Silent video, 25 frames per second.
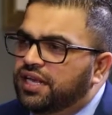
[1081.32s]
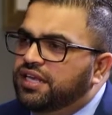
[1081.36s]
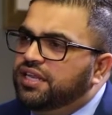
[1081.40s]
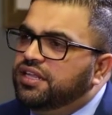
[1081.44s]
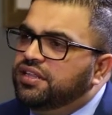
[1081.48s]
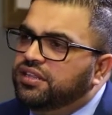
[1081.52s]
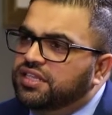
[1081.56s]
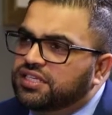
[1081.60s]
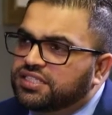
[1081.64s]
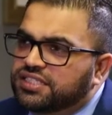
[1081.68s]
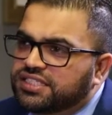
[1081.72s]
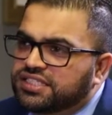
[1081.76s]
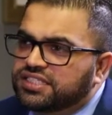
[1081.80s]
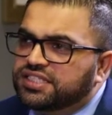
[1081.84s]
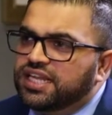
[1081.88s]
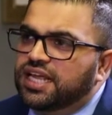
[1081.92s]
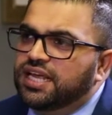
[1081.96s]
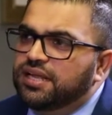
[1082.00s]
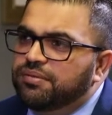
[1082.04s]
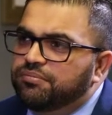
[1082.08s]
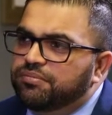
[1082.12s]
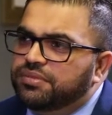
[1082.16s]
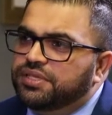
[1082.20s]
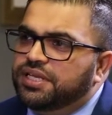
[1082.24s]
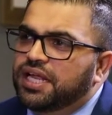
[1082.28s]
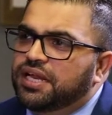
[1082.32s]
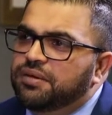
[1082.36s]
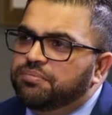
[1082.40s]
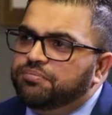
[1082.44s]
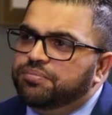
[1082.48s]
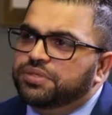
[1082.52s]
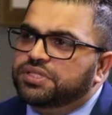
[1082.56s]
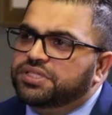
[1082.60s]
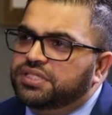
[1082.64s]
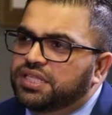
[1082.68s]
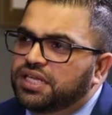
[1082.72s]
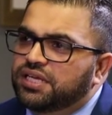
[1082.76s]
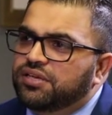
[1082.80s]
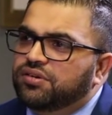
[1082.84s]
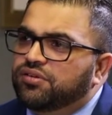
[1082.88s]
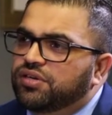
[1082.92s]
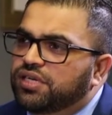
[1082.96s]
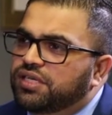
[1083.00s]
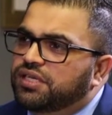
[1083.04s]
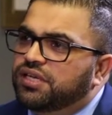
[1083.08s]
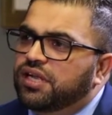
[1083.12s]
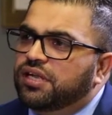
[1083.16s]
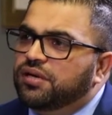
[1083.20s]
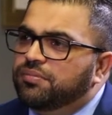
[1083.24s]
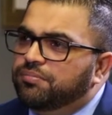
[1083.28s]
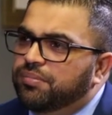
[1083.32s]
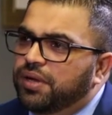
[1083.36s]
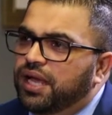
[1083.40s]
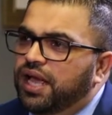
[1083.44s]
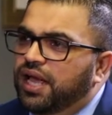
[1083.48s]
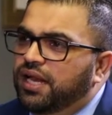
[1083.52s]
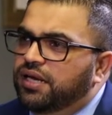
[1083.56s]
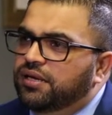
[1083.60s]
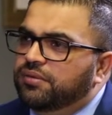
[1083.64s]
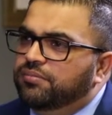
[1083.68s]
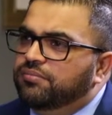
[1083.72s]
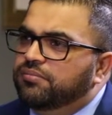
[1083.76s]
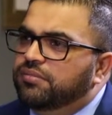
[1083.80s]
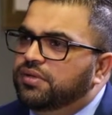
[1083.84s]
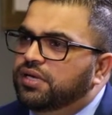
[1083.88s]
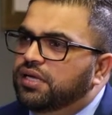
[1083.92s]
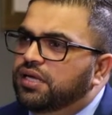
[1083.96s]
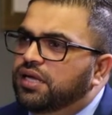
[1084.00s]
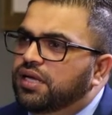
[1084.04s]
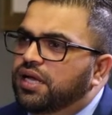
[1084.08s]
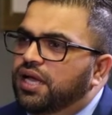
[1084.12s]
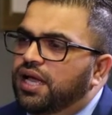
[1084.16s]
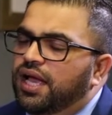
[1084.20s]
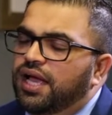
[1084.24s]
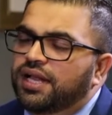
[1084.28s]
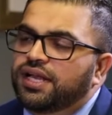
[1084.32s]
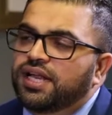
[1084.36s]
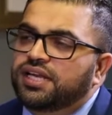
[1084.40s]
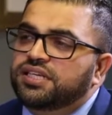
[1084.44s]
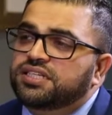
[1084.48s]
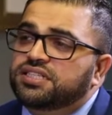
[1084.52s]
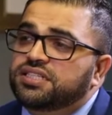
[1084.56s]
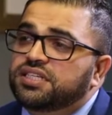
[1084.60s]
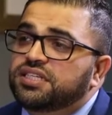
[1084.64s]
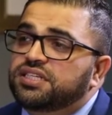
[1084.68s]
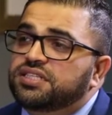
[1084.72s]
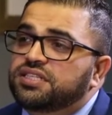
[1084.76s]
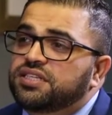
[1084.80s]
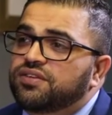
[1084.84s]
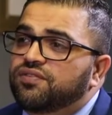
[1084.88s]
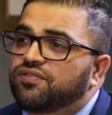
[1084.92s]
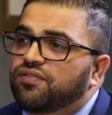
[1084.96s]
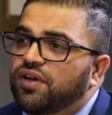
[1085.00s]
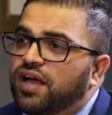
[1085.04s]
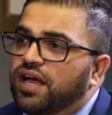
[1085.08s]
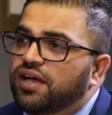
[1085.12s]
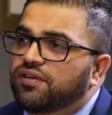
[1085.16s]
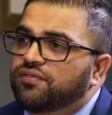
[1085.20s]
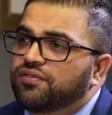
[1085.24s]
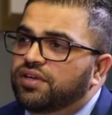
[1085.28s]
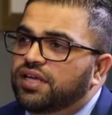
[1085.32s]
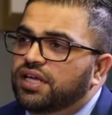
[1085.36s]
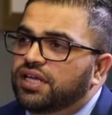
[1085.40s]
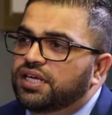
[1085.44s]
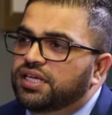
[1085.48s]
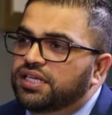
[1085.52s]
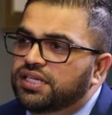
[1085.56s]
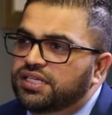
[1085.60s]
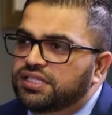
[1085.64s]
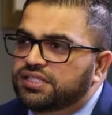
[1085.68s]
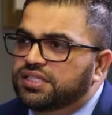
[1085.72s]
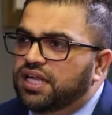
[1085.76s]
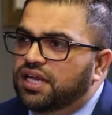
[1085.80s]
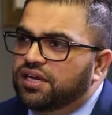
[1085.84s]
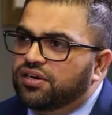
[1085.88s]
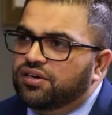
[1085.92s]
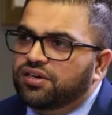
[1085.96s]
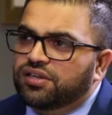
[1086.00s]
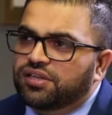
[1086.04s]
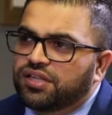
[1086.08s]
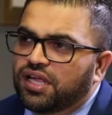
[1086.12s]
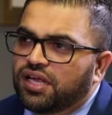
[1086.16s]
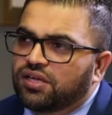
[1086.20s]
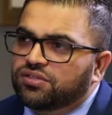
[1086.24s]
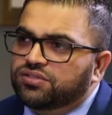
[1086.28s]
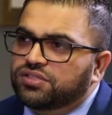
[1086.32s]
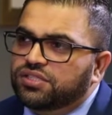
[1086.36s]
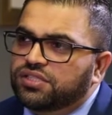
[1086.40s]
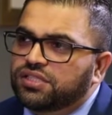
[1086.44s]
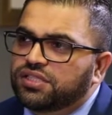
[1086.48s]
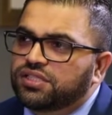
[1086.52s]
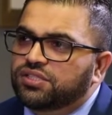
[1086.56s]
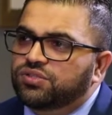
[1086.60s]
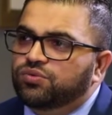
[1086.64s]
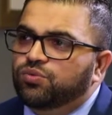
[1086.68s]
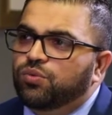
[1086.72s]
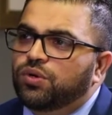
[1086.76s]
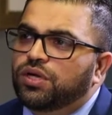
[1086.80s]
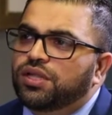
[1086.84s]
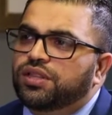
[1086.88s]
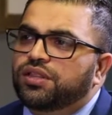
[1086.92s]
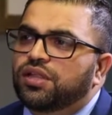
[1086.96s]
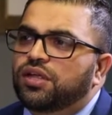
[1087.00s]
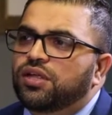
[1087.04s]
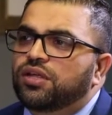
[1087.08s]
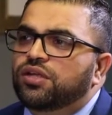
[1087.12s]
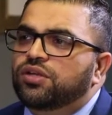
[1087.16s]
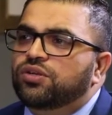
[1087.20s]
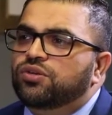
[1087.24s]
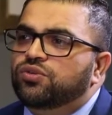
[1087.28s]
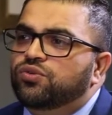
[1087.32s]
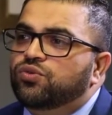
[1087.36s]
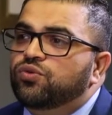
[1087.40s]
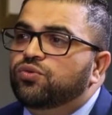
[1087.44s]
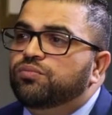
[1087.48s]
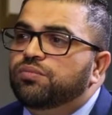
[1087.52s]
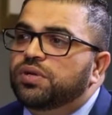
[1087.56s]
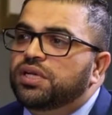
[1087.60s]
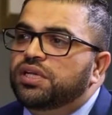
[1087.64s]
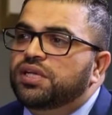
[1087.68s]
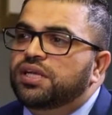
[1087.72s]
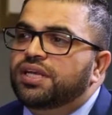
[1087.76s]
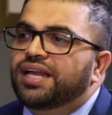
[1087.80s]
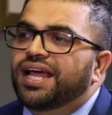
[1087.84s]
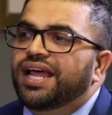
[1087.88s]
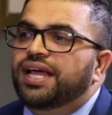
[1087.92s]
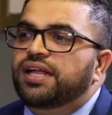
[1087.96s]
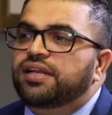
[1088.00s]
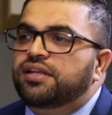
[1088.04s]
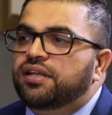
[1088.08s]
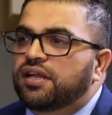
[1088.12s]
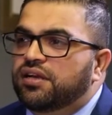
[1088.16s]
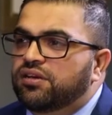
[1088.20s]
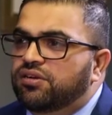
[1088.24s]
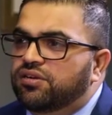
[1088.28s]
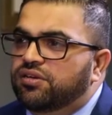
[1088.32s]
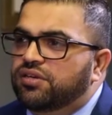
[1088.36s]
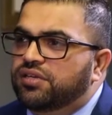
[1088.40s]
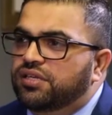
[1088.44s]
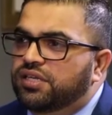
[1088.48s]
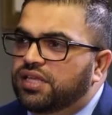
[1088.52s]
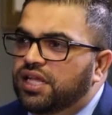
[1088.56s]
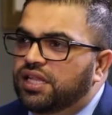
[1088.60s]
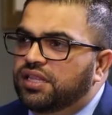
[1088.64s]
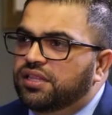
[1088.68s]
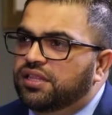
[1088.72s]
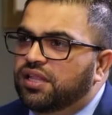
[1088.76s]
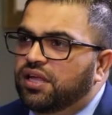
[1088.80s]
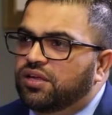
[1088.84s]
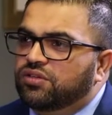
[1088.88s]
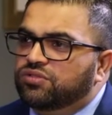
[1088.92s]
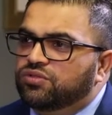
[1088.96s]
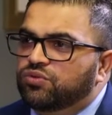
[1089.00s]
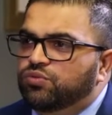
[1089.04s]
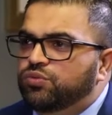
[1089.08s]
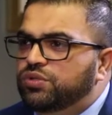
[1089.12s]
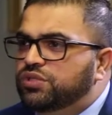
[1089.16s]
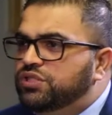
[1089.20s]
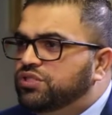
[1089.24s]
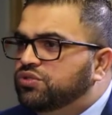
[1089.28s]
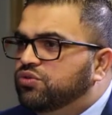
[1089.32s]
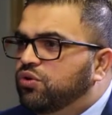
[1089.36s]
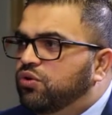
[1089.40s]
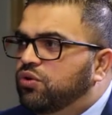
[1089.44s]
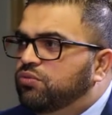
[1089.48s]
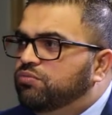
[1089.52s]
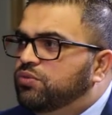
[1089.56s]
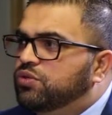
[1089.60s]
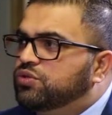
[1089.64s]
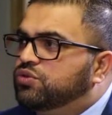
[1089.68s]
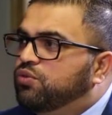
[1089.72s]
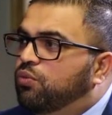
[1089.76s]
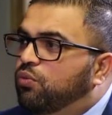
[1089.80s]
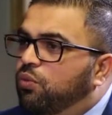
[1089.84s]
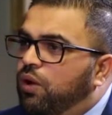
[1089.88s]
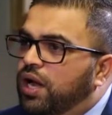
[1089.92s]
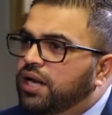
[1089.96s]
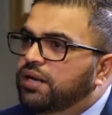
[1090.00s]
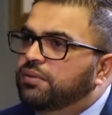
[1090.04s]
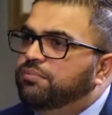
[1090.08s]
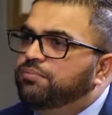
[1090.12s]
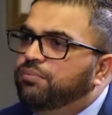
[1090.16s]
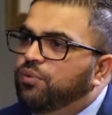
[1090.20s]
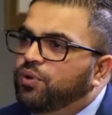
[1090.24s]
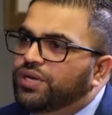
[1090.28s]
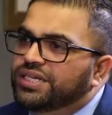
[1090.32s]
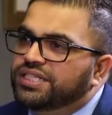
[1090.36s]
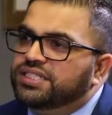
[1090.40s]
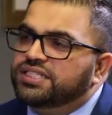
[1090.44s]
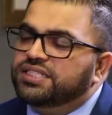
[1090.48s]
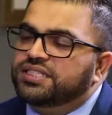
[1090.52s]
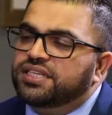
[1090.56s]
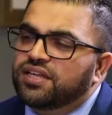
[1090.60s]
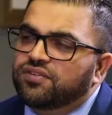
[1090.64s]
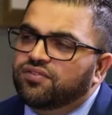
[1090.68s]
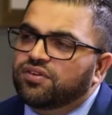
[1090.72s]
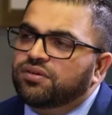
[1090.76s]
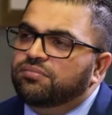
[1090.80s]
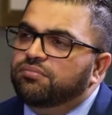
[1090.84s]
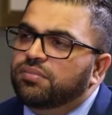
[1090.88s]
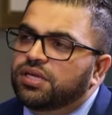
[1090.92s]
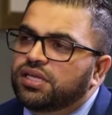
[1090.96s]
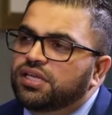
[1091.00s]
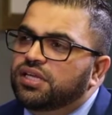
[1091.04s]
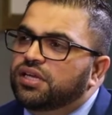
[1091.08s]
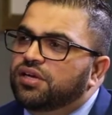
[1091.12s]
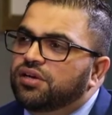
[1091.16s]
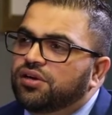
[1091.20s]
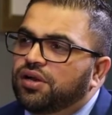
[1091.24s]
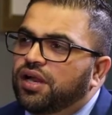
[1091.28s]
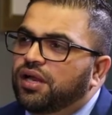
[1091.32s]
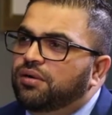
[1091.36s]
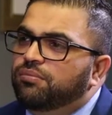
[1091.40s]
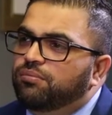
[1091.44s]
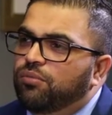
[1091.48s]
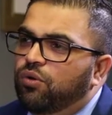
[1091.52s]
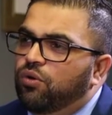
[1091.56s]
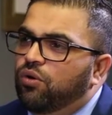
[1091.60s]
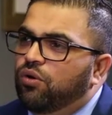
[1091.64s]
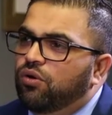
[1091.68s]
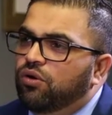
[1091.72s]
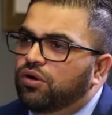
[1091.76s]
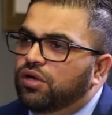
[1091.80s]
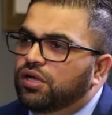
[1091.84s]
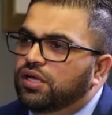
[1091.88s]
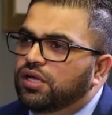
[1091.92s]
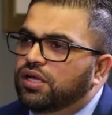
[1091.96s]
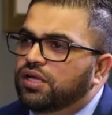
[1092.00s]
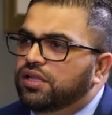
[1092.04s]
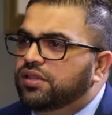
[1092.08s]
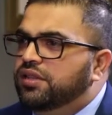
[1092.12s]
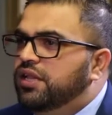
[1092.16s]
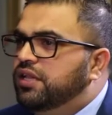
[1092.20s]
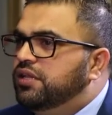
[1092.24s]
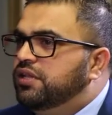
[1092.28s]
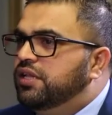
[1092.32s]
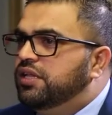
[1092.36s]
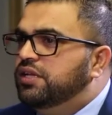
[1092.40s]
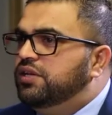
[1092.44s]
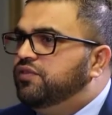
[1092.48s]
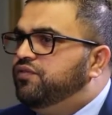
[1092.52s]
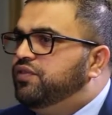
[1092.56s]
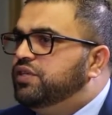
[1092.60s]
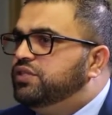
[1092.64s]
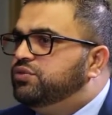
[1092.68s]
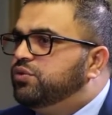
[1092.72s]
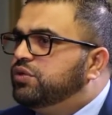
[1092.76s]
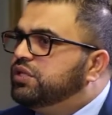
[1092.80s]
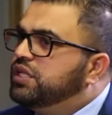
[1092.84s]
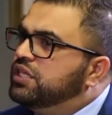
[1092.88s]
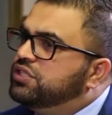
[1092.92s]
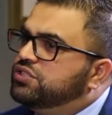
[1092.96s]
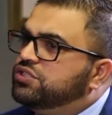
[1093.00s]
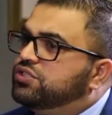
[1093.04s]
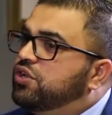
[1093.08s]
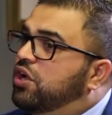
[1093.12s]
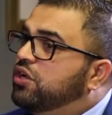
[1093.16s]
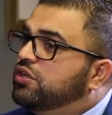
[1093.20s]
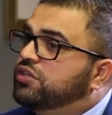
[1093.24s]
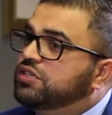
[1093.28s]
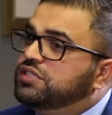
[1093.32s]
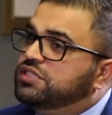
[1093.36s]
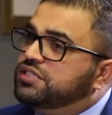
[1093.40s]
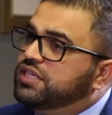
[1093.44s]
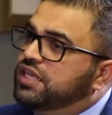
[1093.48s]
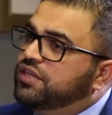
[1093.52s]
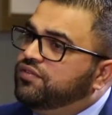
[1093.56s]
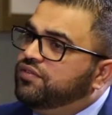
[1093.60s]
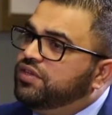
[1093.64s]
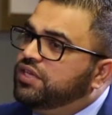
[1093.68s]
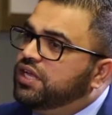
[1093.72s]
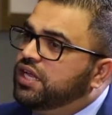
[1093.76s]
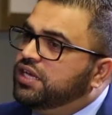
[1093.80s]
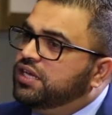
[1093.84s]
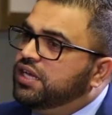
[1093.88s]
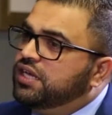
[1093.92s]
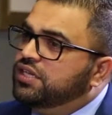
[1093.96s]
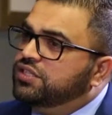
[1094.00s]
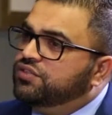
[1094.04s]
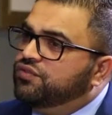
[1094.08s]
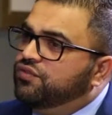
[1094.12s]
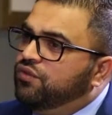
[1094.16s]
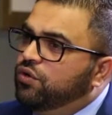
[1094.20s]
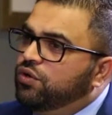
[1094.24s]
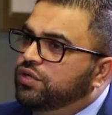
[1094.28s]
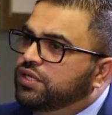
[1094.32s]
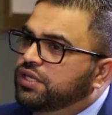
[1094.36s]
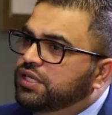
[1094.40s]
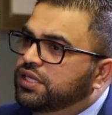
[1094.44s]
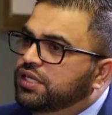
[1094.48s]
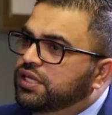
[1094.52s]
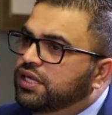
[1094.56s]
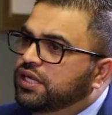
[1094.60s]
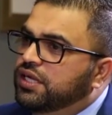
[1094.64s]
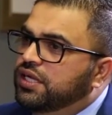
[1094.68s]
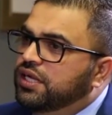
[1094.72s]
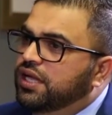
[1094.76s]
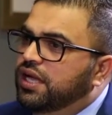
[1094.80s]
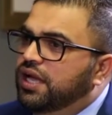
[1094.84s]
getting the same 10% return per annum, at age 65, his 100,000 is worth 2,810,000, which is almost 1.7 million Rand more than the individual that started saving at age 40.